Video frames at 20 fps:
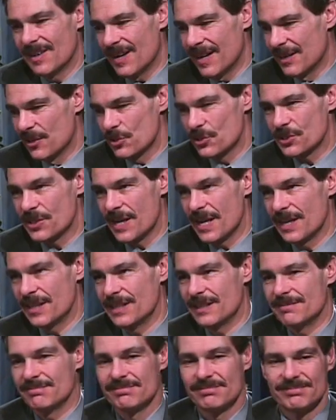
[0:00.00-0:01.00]
I understand
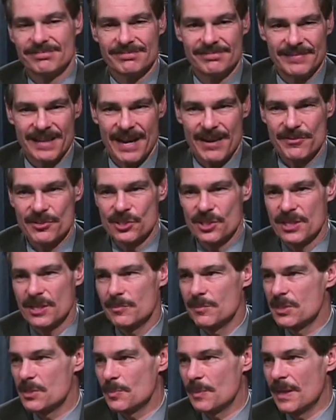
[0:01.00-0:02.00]
it. The average kid
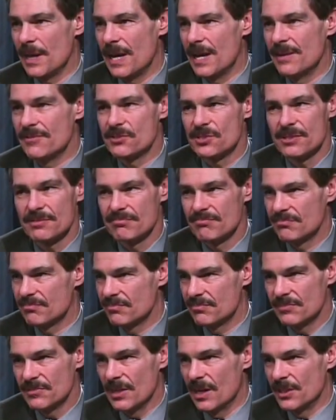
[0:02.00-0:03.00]
misbehaves
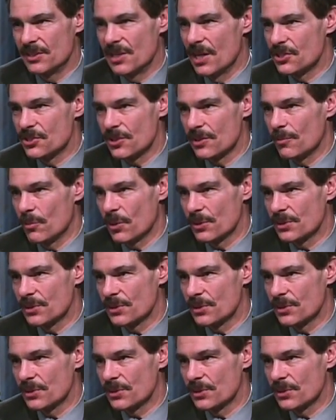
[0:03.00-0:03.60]
a dozen or more